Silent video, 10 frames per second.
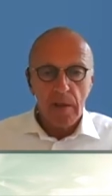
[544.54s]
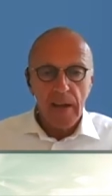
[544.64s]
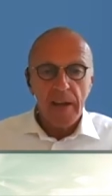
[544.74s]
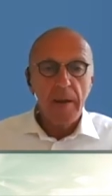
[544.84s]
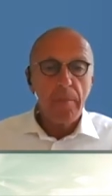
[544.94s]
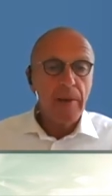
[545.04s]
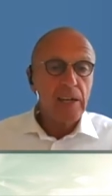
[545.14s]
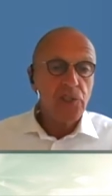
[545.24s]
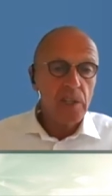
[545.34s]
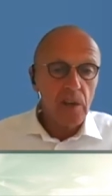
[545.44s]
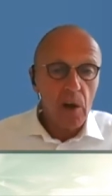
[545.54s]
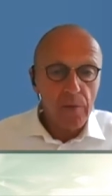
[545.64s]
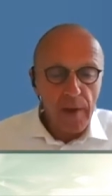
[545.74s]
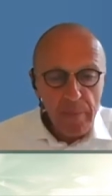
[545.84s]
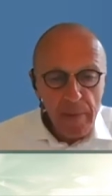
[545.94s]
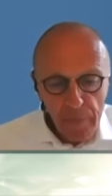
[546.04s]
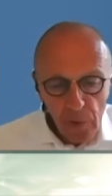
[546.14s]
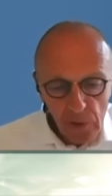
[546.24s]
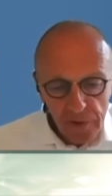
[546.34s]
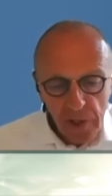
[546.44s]
Uh, and the passion of our
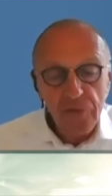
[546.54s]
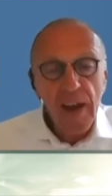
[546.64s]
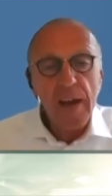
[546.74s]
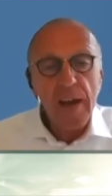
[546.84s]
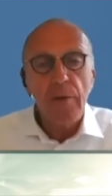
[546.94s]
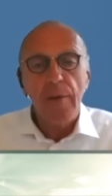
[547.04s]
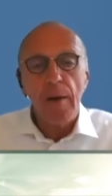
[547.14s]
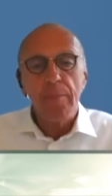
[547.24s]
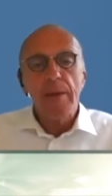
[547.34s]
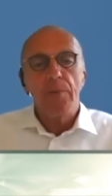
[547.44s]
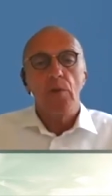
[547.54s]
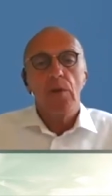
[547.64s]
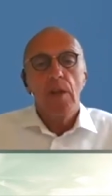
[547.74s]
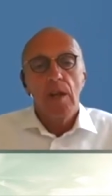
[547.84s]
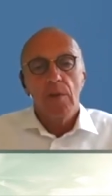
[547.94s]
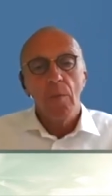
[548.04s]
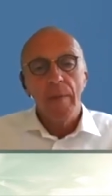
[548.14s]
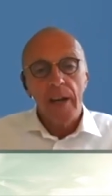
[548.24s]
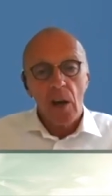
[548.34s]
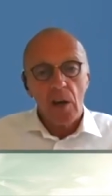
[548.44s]
people, the drive of our people, will
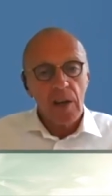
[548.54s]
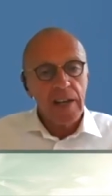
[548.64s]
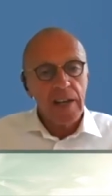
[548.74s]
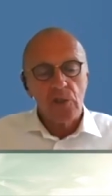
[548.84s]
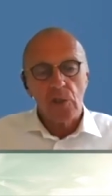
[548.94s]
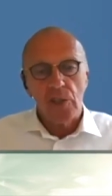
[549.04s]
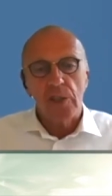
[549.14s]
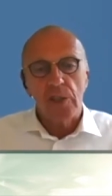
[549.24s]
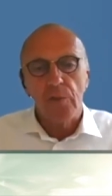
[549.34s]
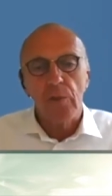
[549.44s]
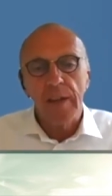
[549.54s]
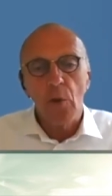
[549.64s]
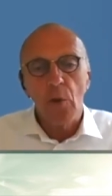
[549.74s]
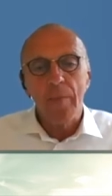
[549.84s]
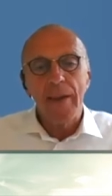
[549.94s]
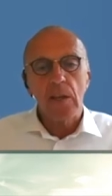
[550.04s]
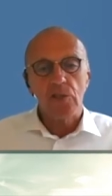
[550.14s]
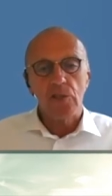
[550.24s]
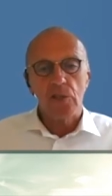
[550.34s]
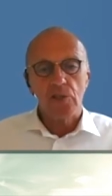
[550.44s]
make our clients successful and will make us
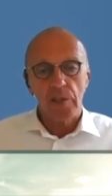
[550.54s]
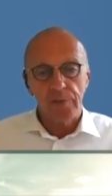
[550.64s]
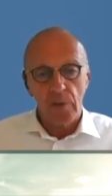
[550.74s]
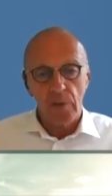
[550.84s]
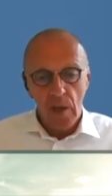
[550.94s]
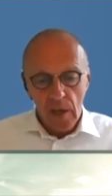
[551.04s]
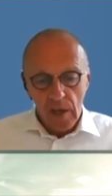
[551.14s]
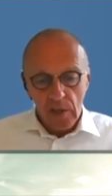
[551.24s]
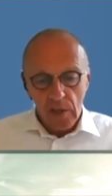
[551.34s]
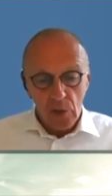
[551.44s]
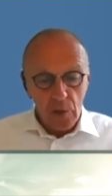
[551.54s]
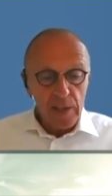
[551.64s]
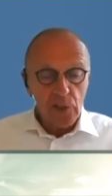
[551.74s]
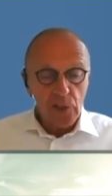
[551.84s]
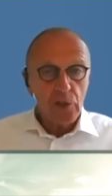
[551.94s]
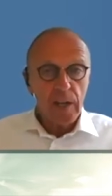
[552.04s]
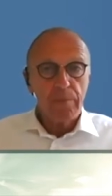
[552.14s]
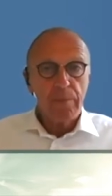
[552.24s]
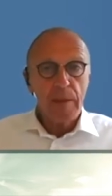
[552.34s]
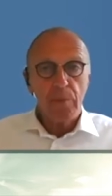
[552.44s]
successful. So, to make sure
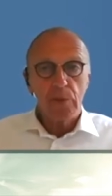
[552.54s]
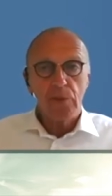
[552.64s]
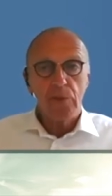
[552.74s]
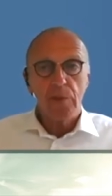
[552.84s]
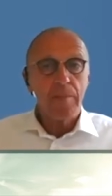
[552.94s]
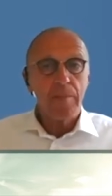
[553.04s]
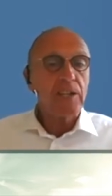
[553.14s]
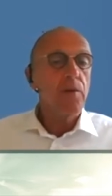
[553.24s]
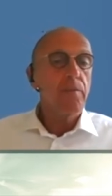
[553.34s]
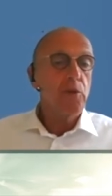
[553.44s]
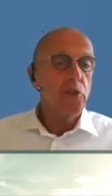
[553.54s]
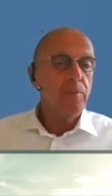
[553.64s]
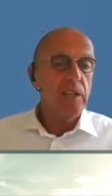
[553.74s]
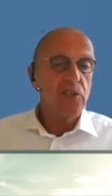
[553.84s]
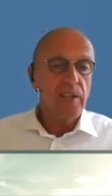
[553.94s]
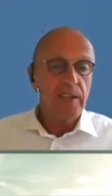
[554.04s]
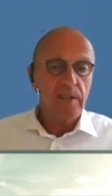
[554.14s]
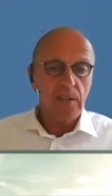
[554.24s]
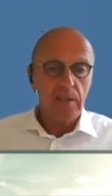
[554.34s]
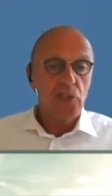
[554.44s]
that people, to the maximum possible
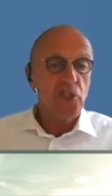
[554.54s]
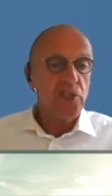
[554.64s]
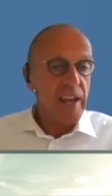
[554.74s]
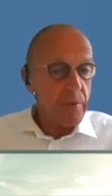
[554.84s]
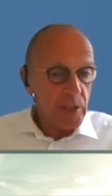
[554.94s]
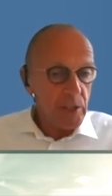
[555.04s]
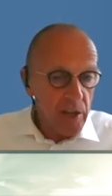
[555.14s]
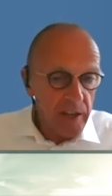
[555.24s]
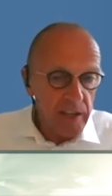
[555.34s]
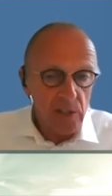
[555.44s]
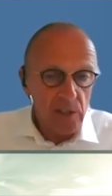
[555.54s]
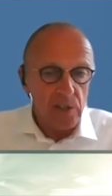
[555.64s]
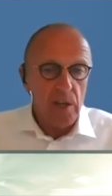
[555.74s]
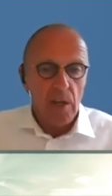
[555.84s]
extent, uh, stay with Arcadis